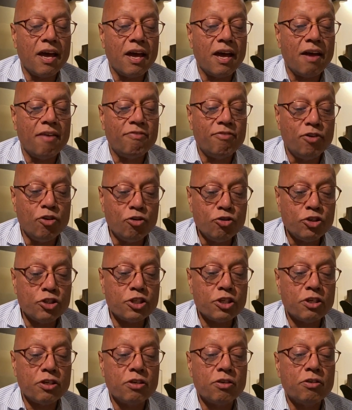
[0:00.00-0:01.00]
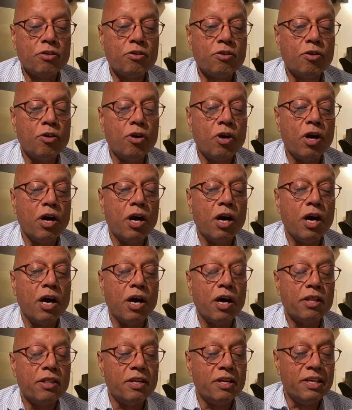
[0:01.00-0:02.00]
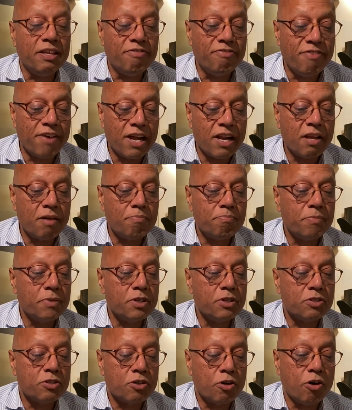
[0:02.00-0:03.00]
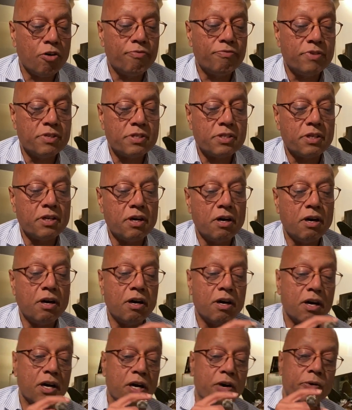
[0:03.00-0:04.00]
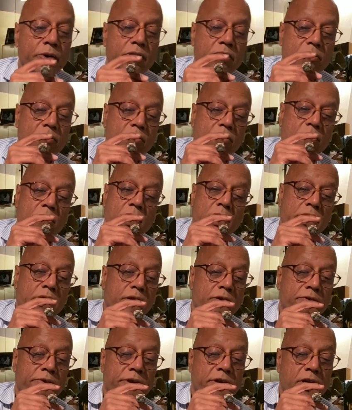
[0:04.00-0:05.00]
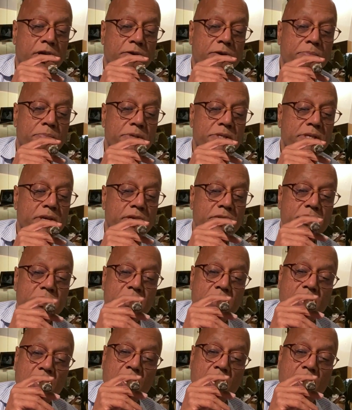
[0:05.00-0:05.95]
evolution and the development of the cigar going through. I agree 100%.